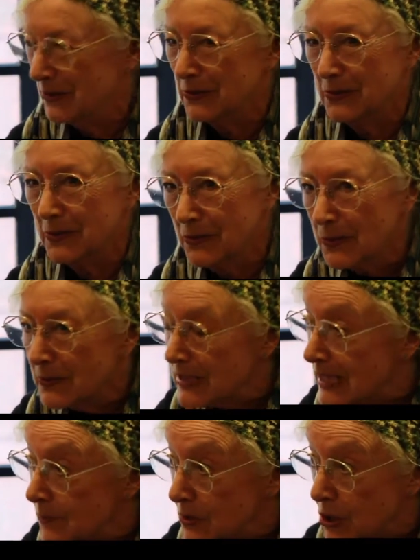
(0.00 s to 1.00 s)
sort
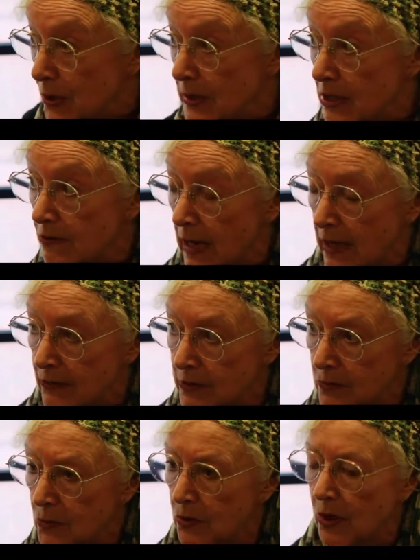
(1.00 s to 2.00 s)
of tiptoeing
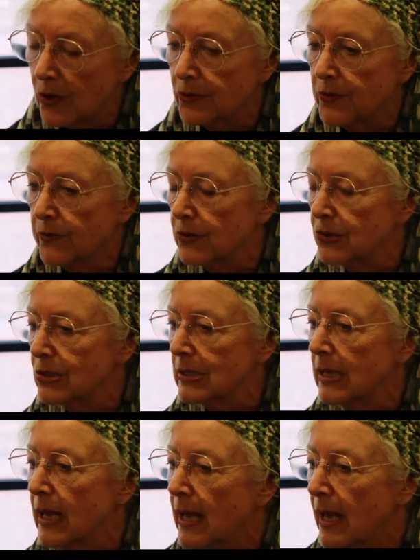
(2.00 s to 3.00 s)
around the more
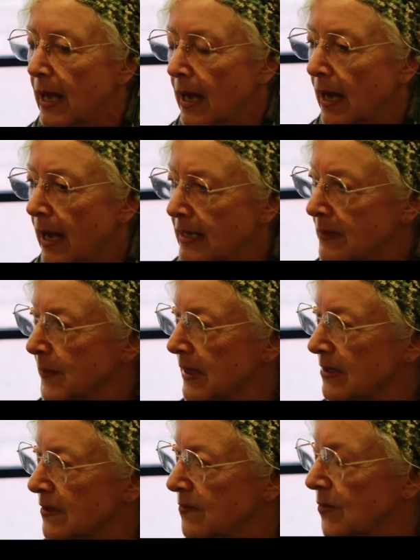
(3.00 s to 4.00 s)
controversial
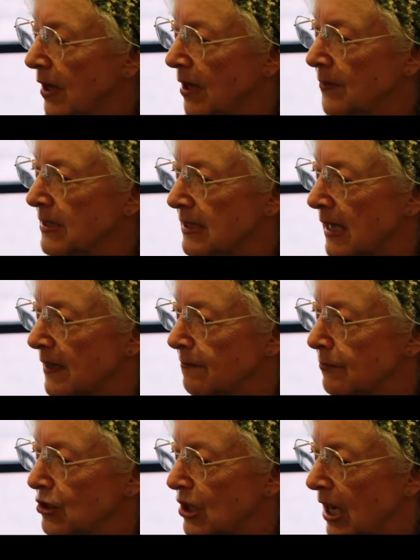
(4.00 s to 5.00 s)
aspects of Muhammad's
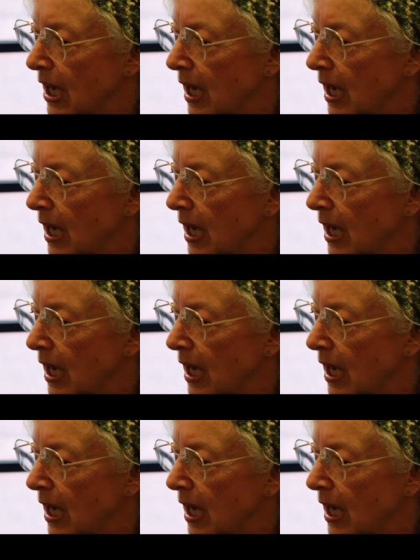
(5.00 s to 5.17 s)
life, which,